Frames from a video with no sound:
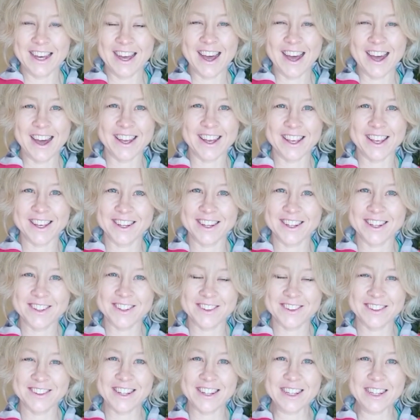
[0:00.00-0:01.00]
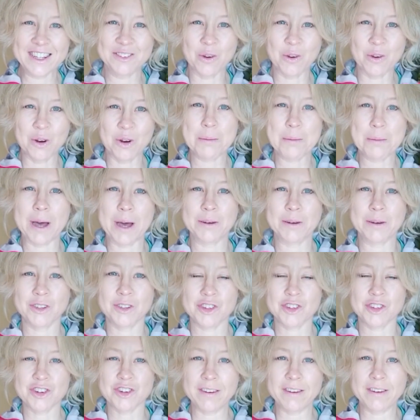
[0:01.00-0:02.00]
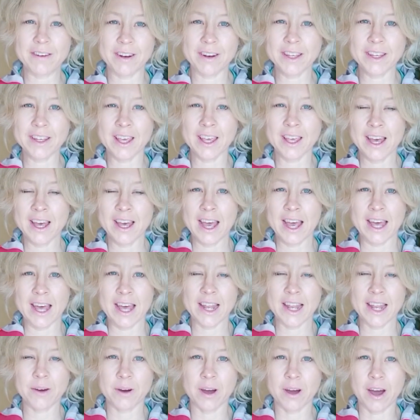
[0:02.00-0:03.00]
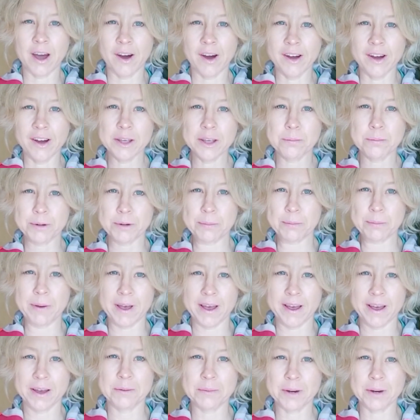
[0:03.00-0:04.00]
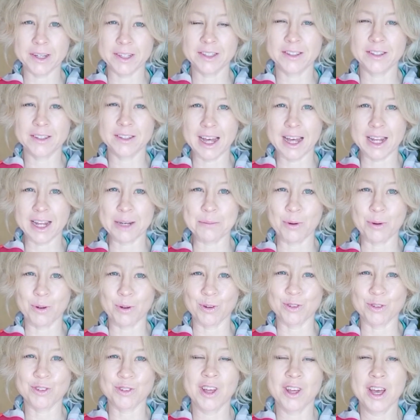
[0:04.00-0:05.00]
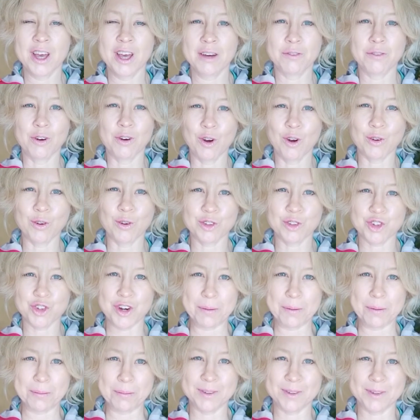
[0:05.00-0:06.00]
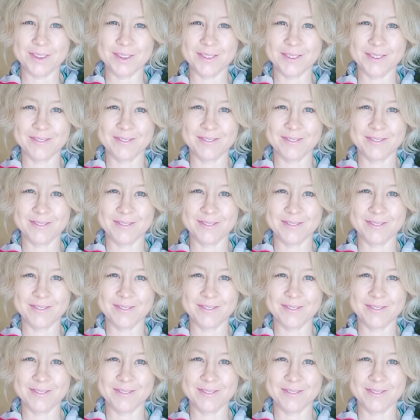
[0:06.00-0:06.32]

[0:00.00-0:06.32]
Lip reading: Hi, today is all about travelling and how I prepare my animals for long trips.